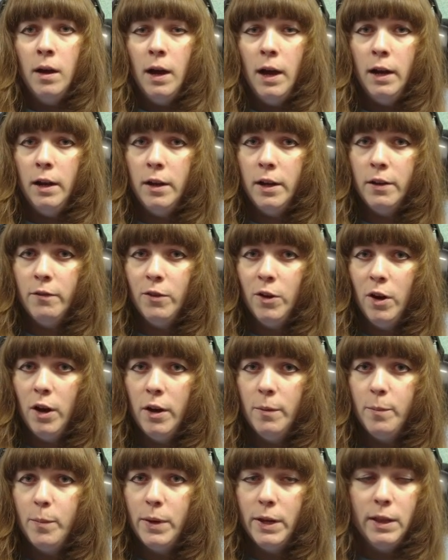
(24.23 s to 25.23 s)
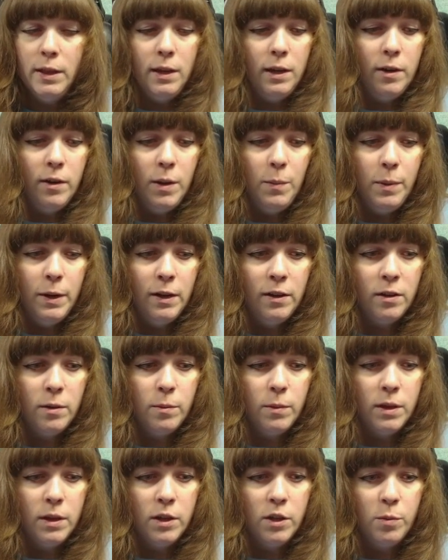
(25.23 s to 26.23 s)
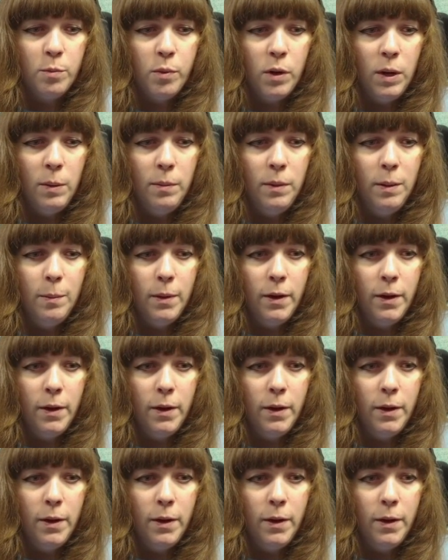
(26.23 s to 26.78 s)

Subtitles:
I have not been the only person with this problem.